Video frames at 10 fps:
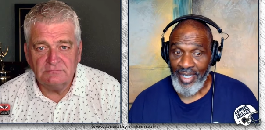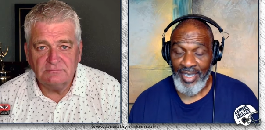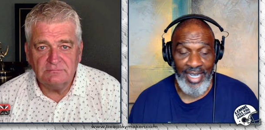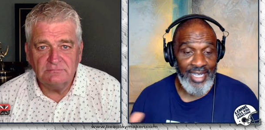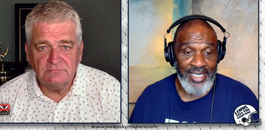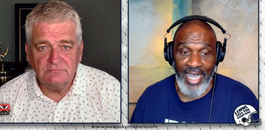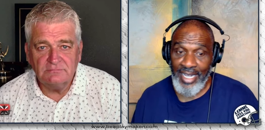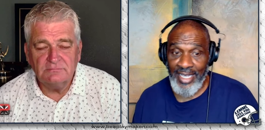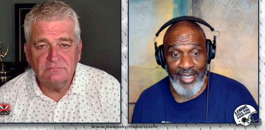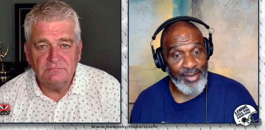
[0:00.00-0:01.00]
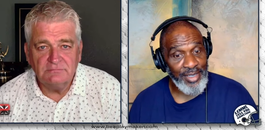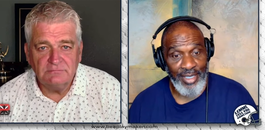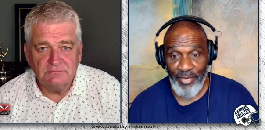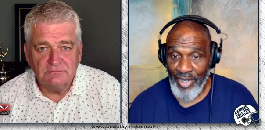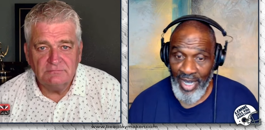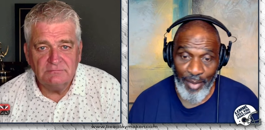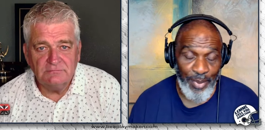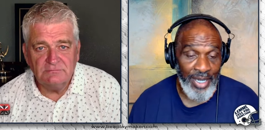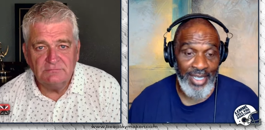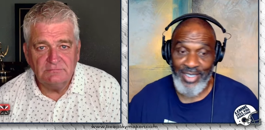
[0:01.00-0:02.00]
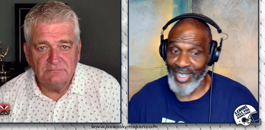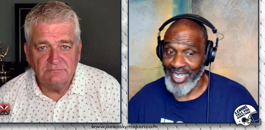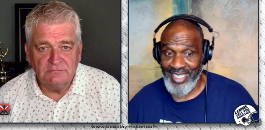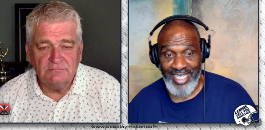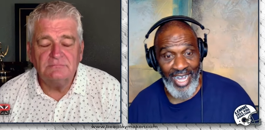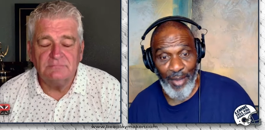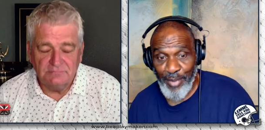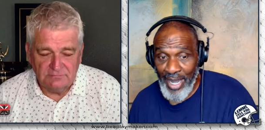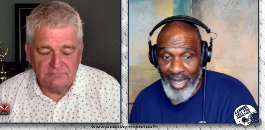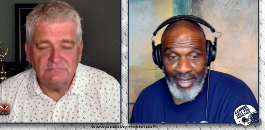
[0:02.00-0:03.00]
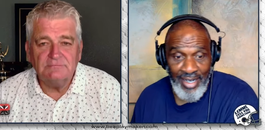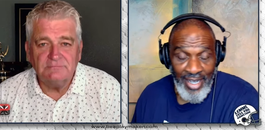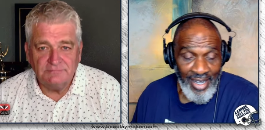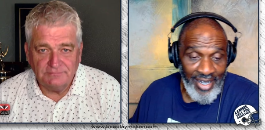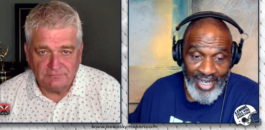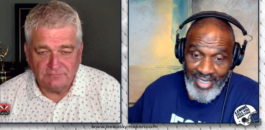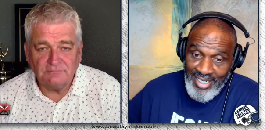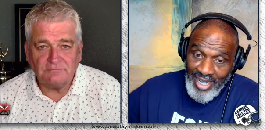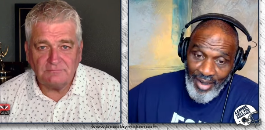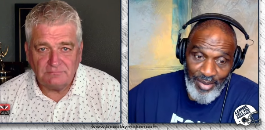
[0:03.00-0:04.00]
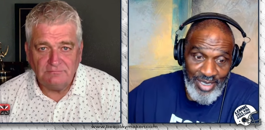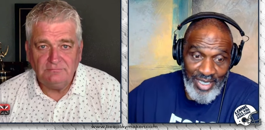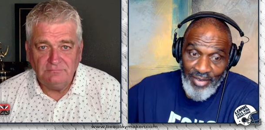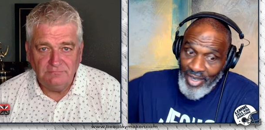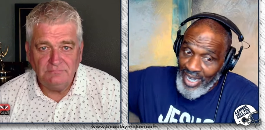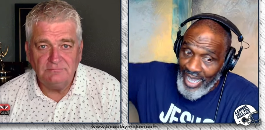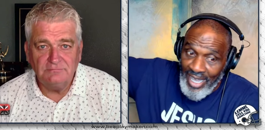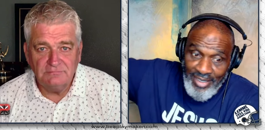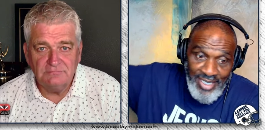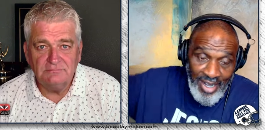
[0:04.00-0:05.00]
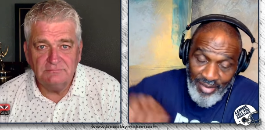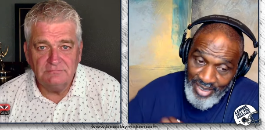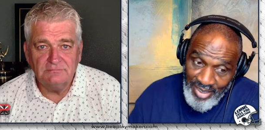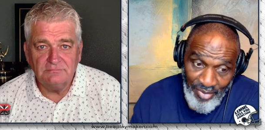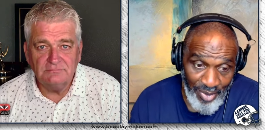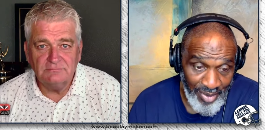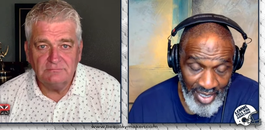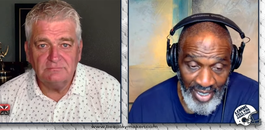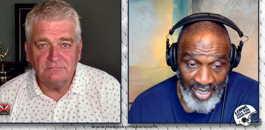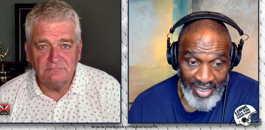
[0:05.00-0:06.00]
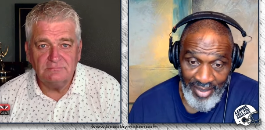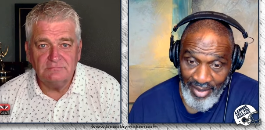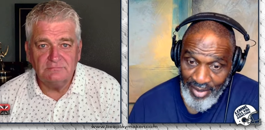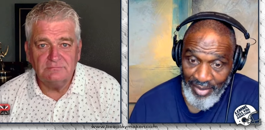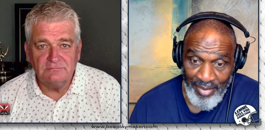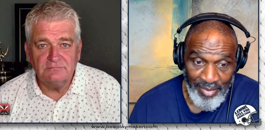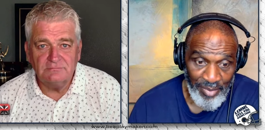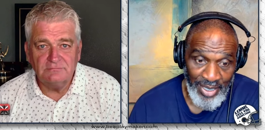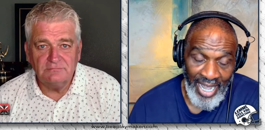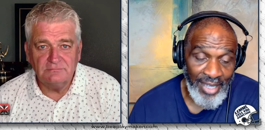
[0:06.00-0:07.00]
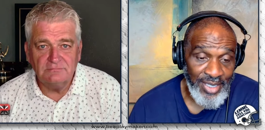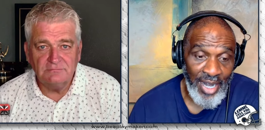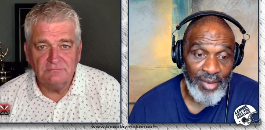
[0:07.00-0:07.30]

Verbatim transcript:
Speaker 1: and that tight end on a different hot page or that slot backer or that slot receiver or that outside receiver, on a, you know, but the outside